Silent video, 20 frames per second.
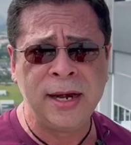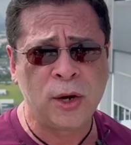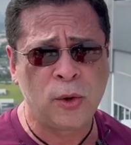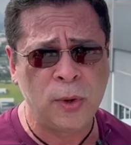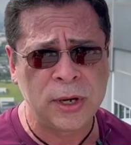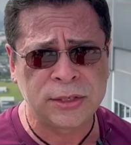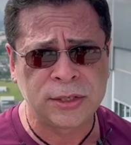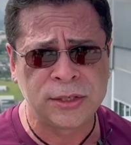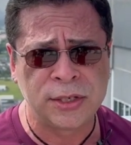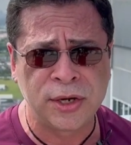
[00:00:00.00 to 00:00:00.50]

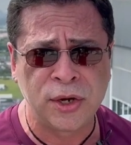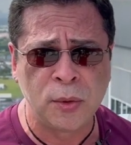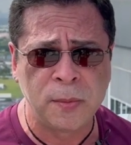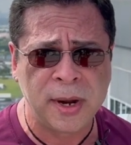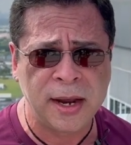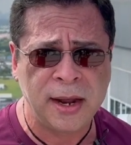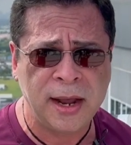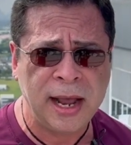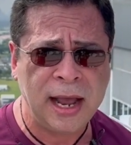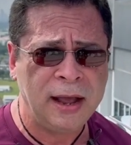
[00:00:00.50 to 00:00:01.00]
questions that you
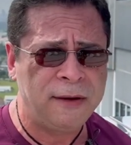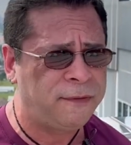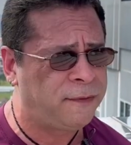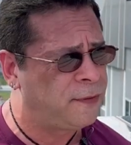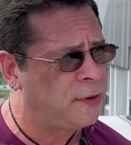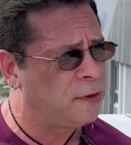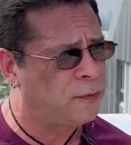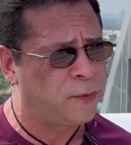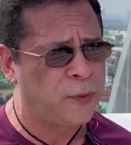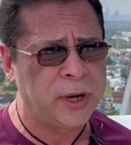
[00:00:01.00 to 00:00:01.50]
may have,
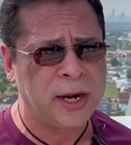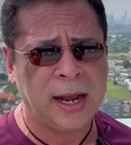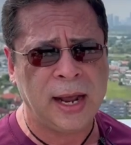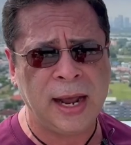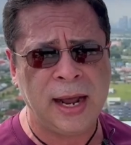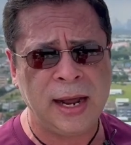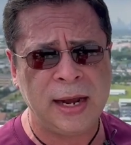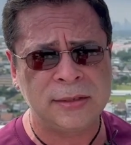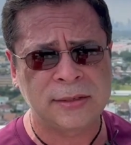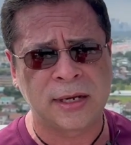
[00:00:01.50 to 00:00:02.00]
feel free to
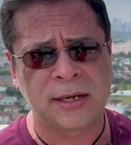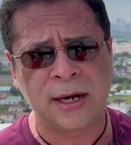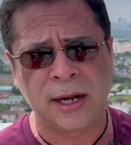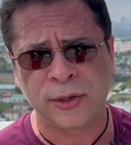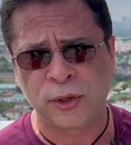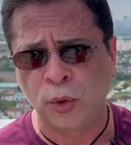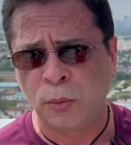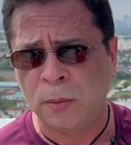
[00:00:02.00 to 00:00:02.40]
ask, and I'll do